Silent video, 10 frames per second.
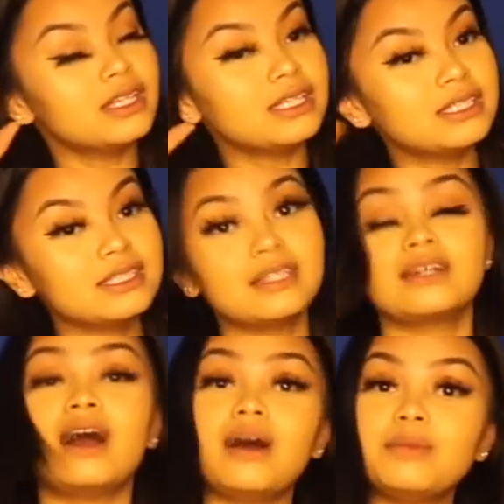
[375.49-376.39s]
this
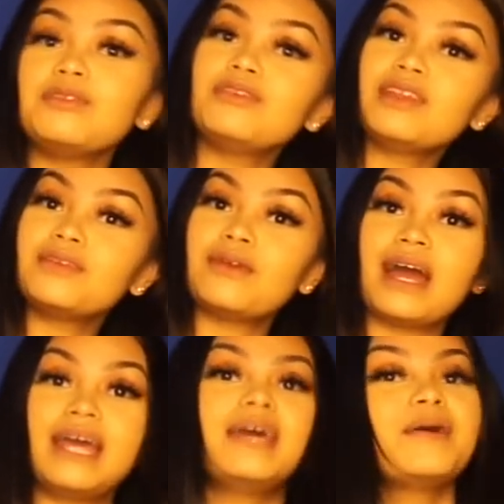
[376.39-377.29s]
got me feeling
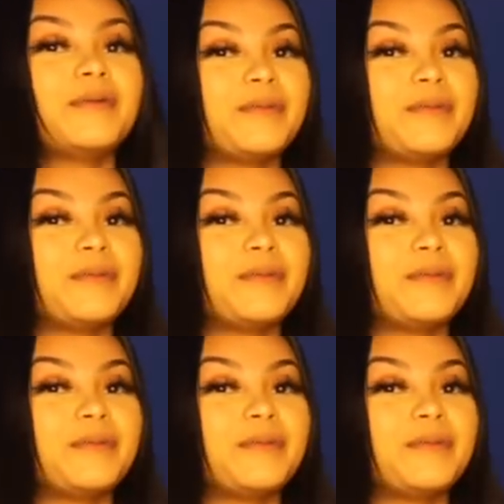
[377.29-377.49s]
right,